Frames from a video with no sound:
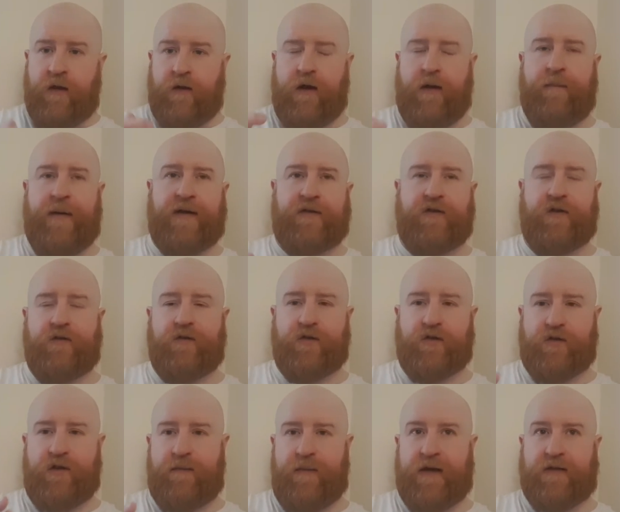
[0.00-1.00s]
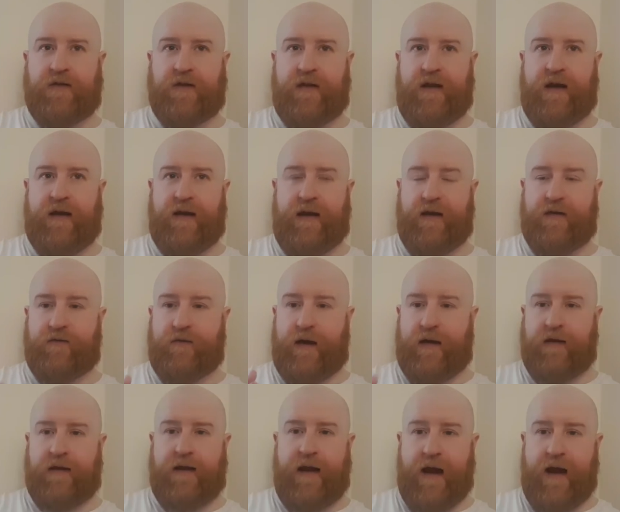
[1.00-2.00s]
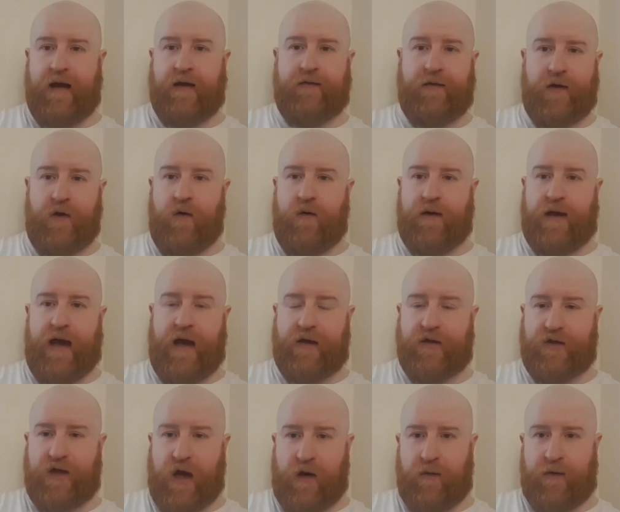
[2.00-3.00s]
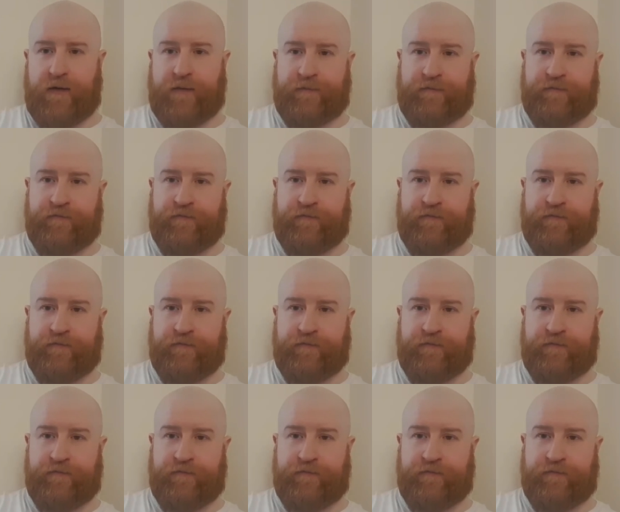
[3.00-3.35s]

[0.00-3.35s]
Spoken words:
Imagine that, guys, right? You can't even go and get a shower.